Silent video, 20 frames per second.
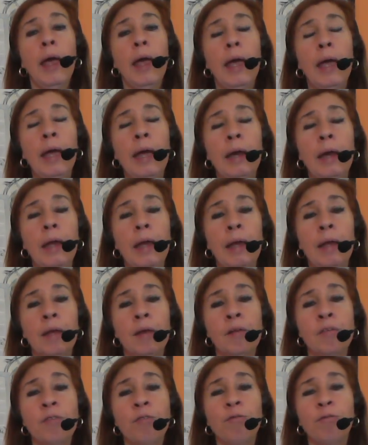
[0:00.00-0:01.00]
It
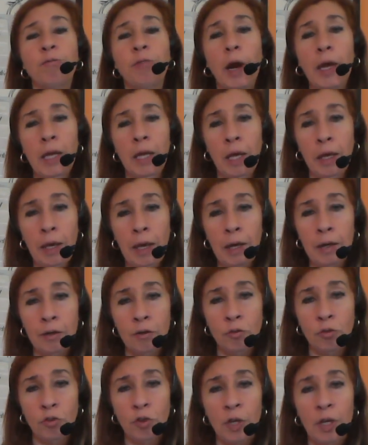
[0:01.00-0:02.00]
is fighting
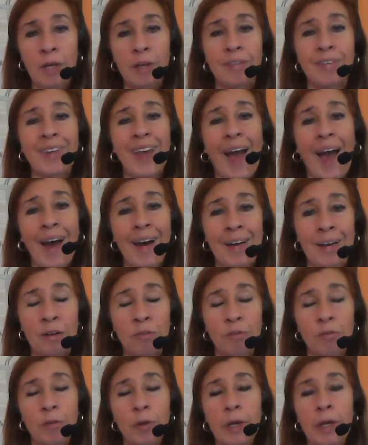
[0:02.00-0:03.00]
energy. It's
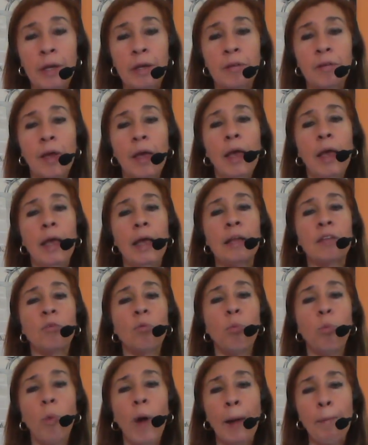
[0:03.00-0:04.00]
conflict. It's
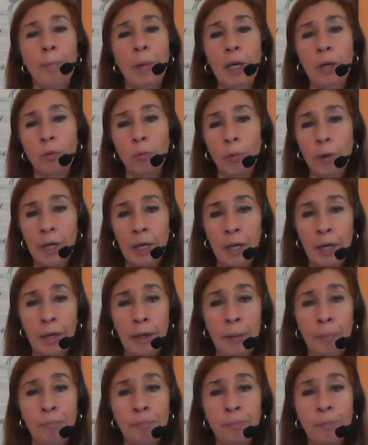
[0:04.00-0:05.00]

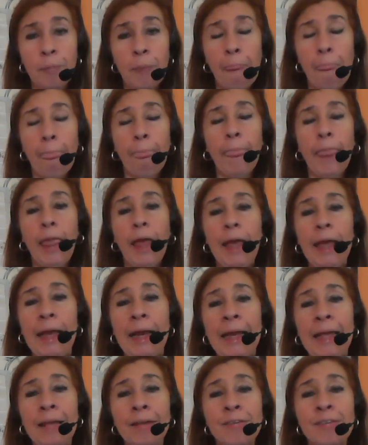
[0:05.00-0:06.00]
weaponry. It
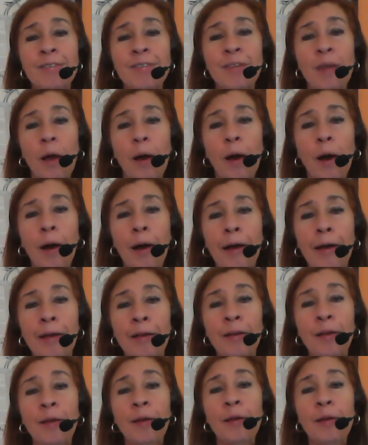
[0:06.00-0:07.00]
is uh,
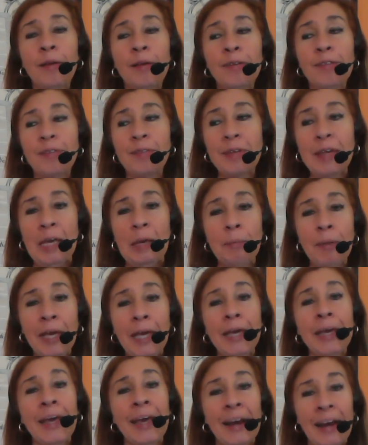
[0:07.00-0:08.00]

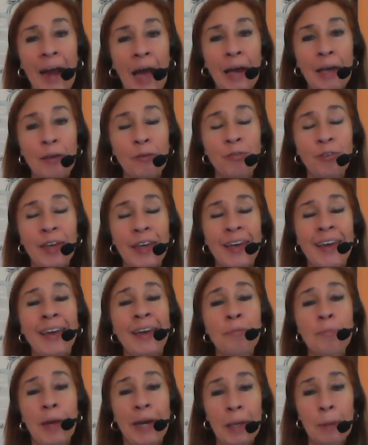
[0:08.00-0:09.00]
scheming,
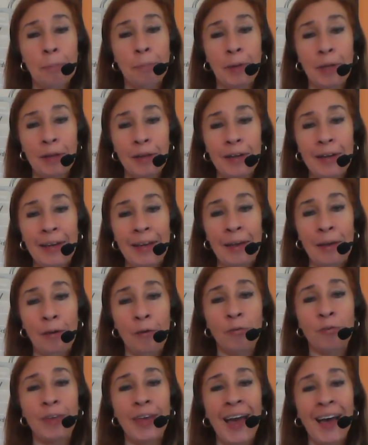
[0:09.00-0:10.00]
conniving,
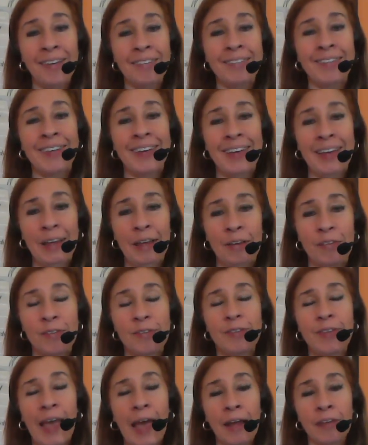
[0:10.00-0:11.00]
manipulative. Yes, it is.
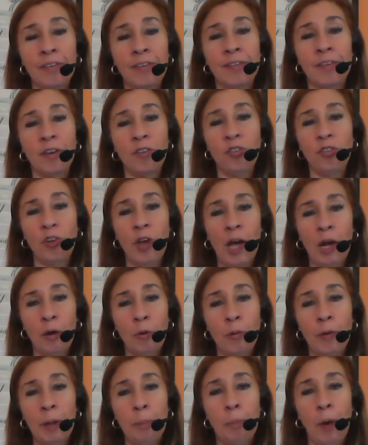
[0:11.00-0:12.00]
That's the
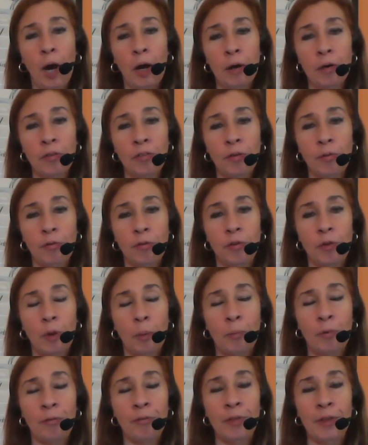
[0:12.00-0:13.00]
shadowy parts of
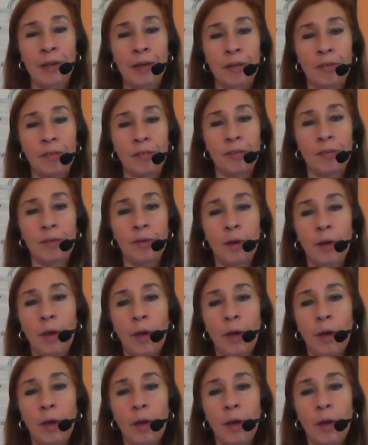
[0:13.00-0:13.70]
some of this.